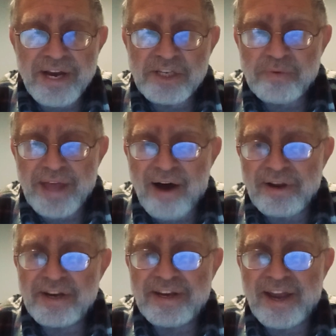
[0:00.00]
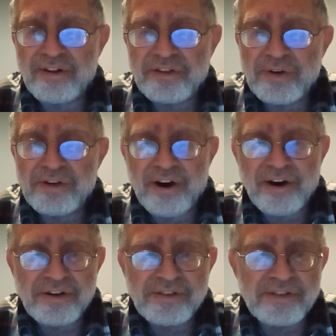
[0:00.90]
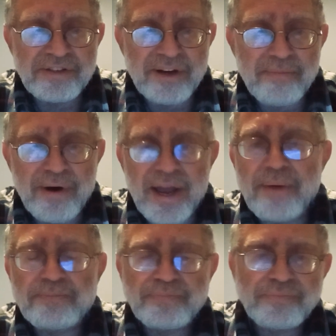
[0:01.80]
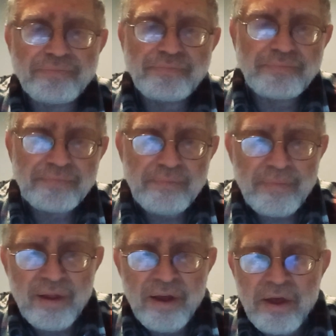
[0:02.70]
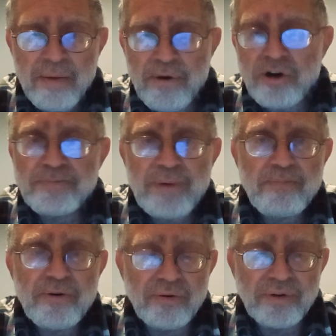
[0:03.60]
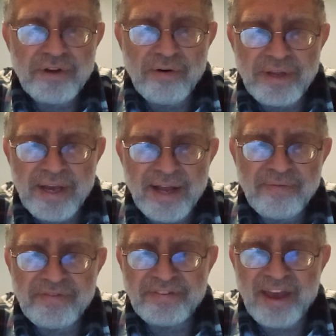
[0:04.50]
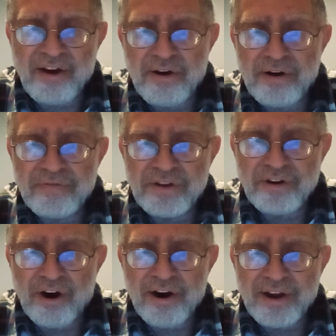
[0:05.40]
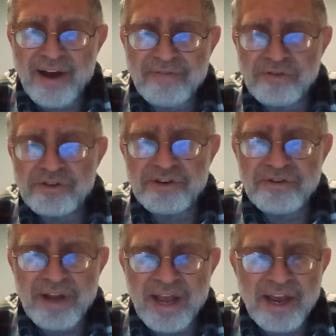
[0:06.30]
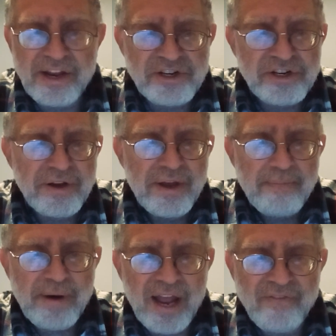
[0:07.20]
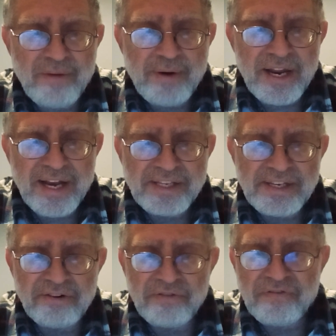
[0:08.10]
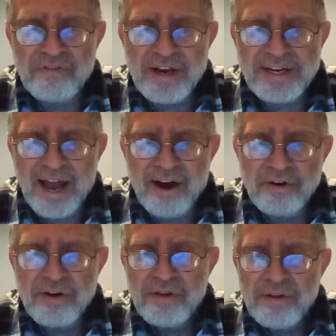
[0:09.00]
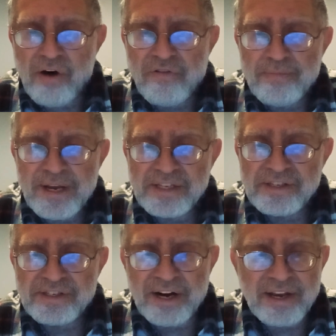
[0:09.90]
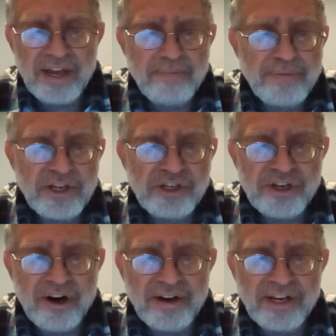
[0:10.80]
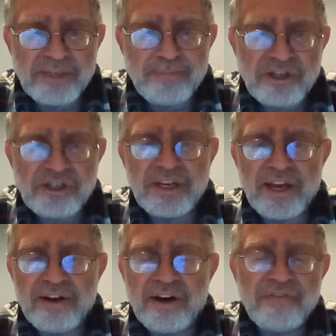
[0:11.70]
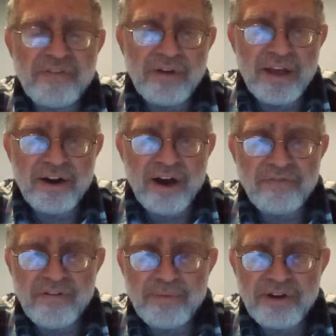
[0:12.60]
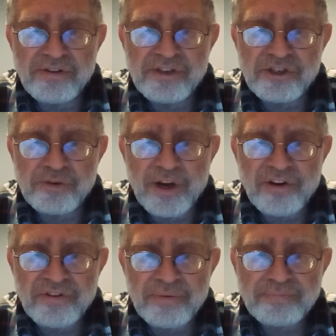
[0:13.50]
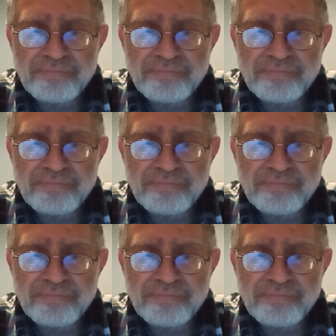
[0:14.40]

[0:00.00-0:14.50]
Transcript: days without encountering darkness in some way. Most people don't get scared of the dark after a certain age, but everybody gets a little freaked out over being stuck in pitch dark, especially in an unfamiliar situation.